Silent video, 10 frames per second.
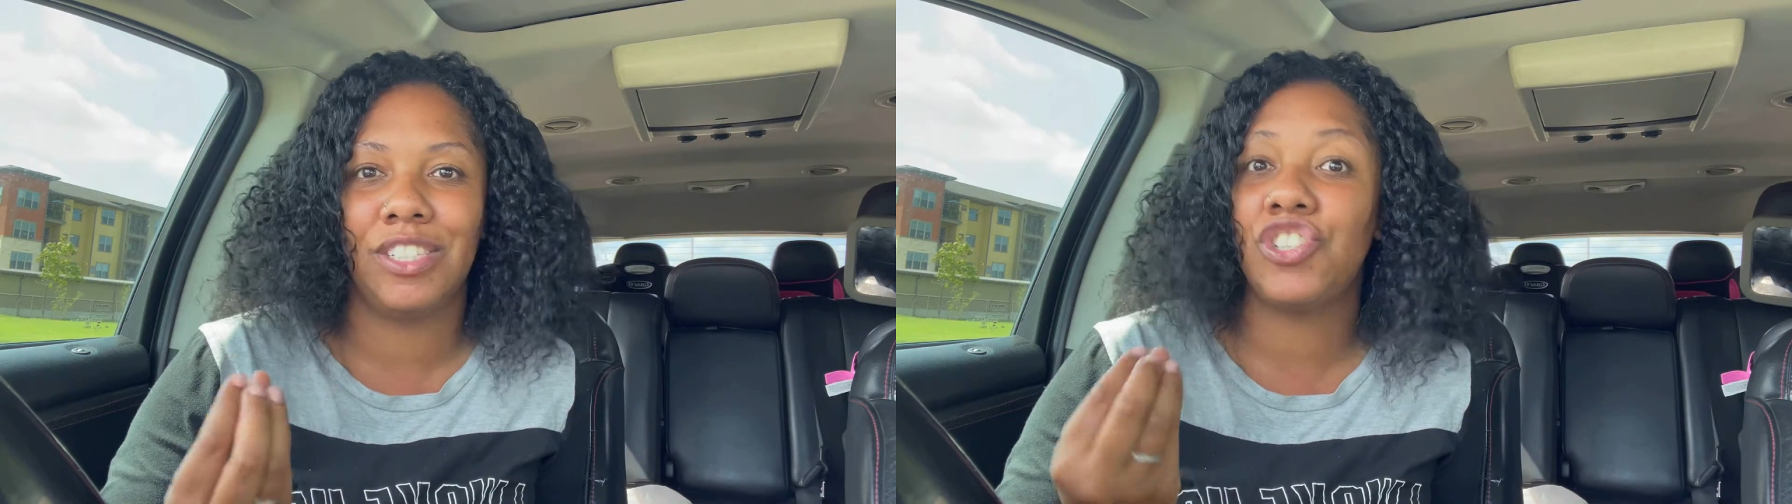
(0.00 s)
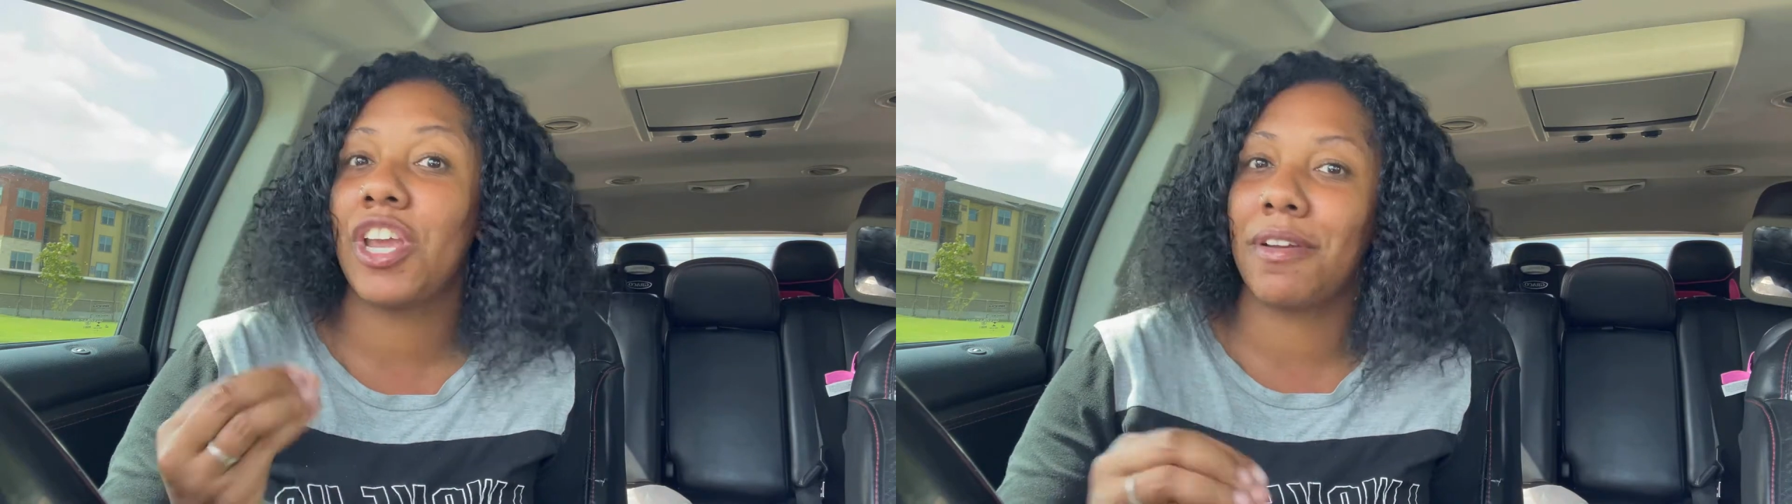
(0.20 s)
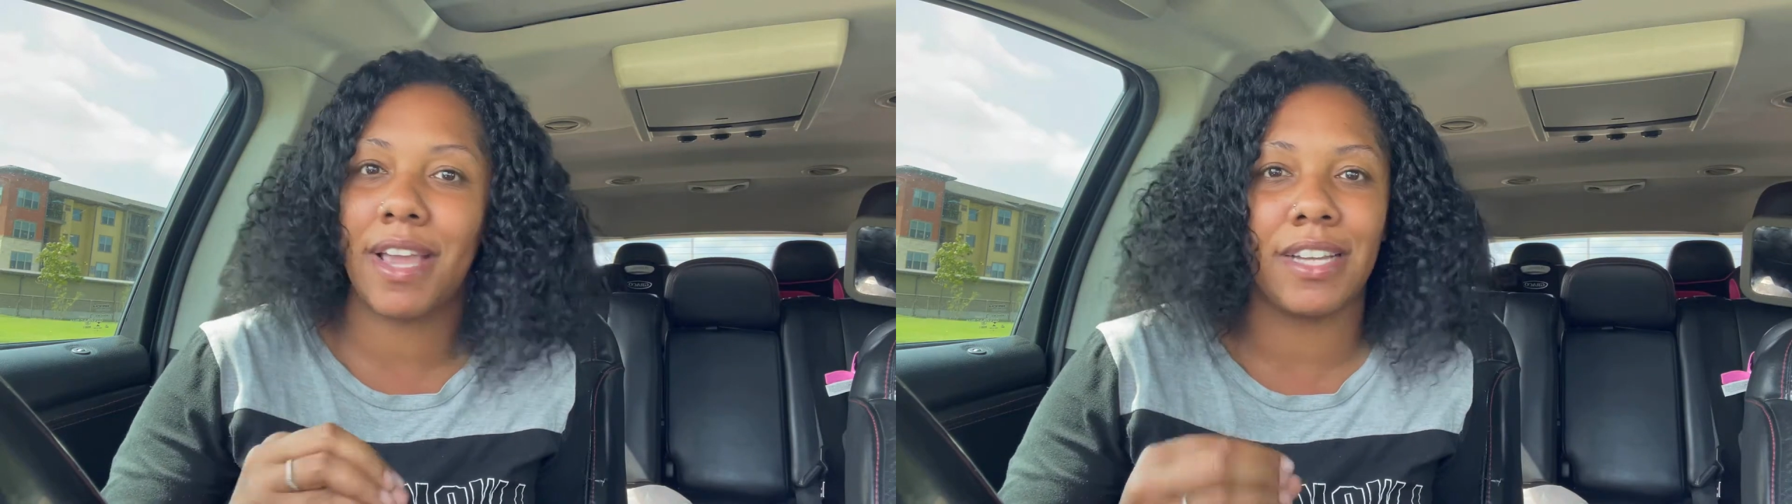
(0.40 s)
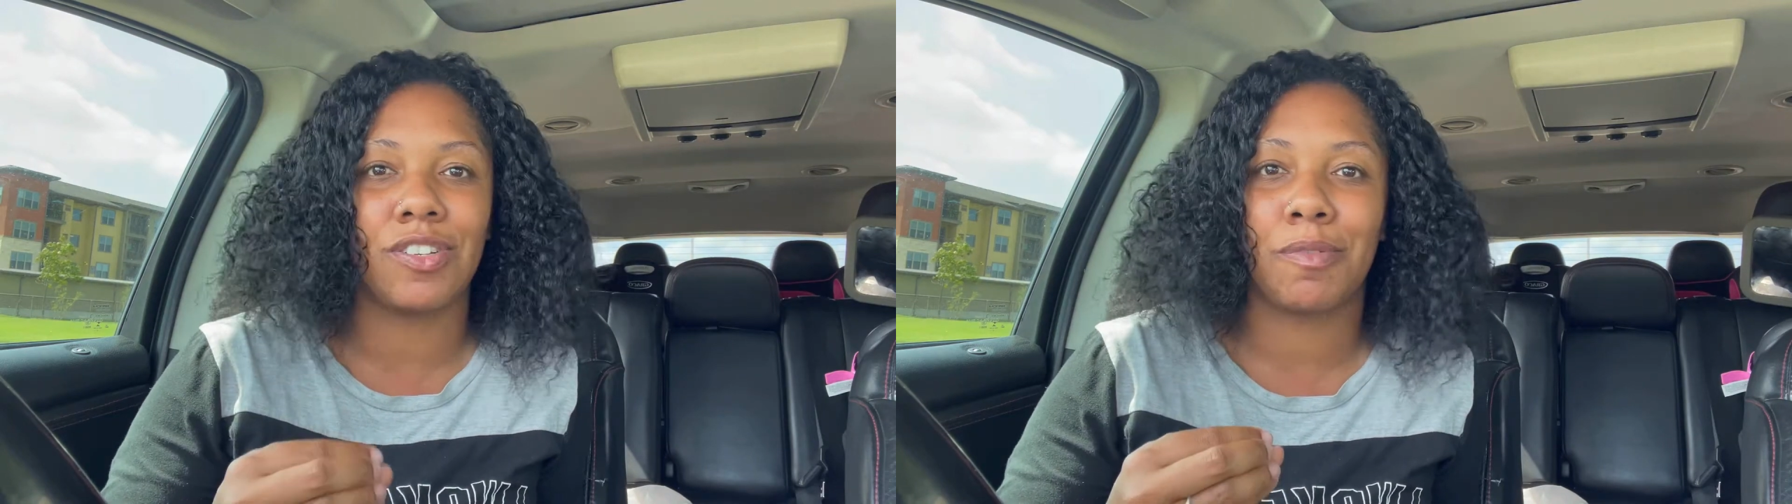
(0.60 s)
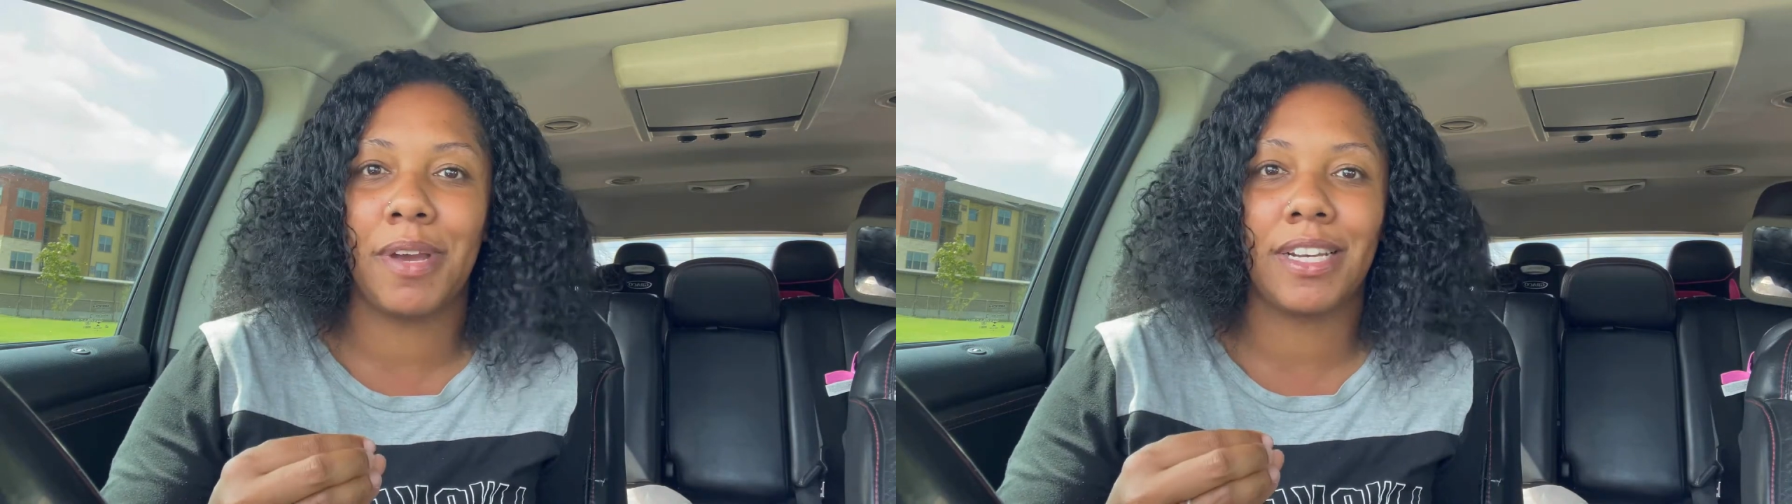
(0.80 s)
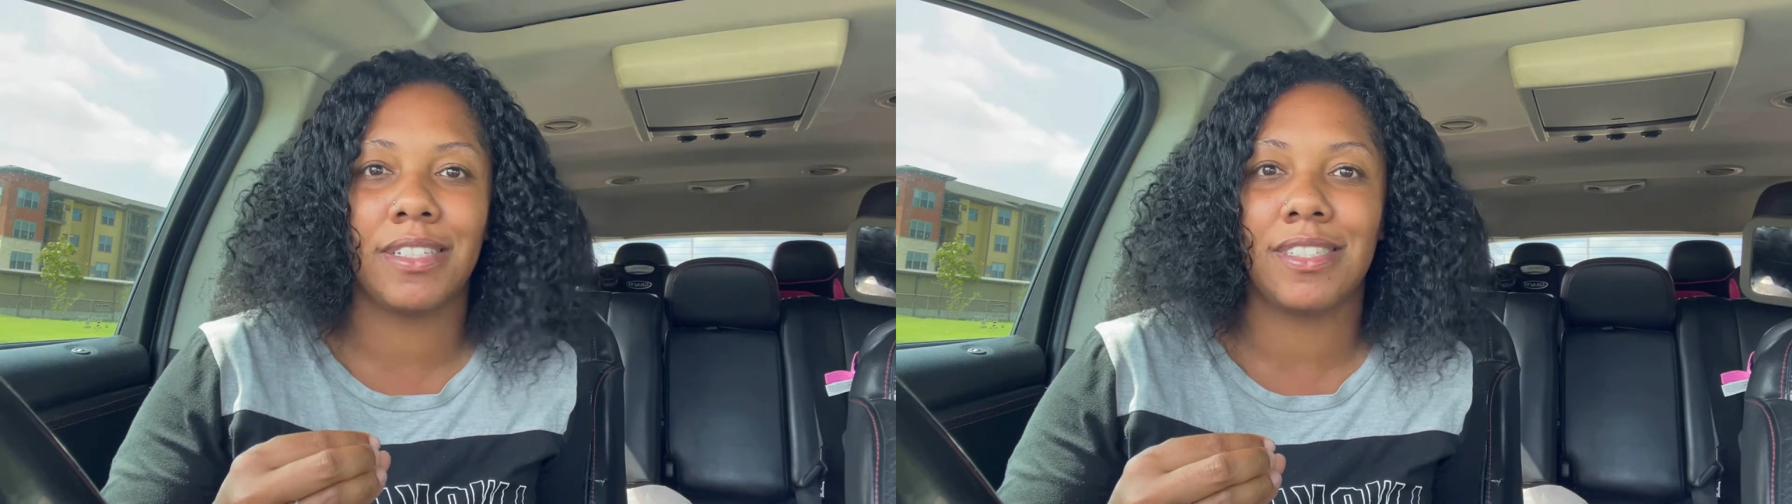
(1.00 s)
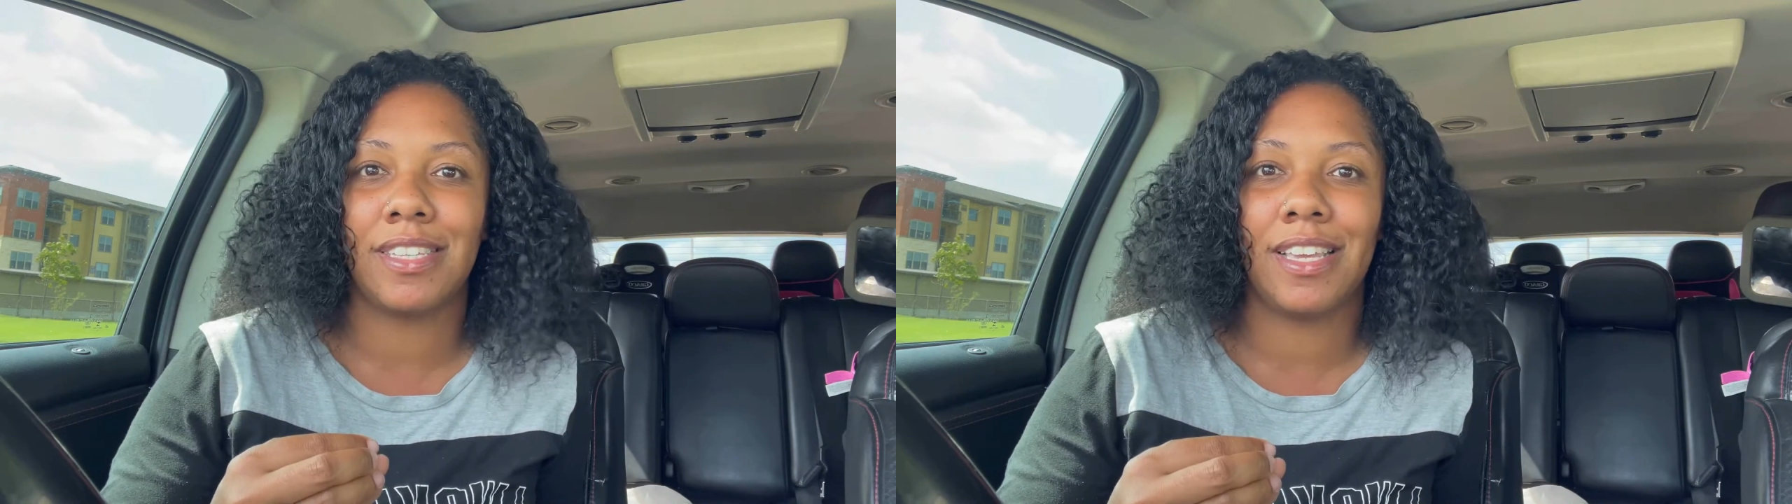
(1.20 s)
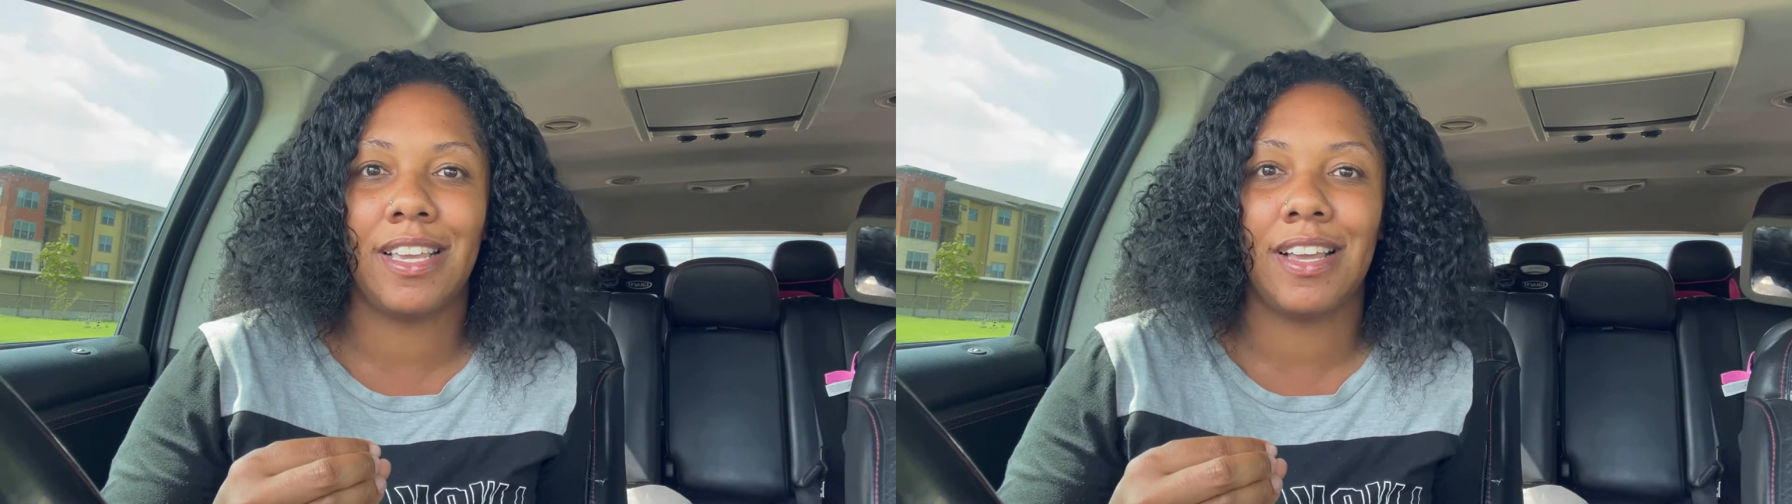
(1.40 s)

geriatric pregnancy,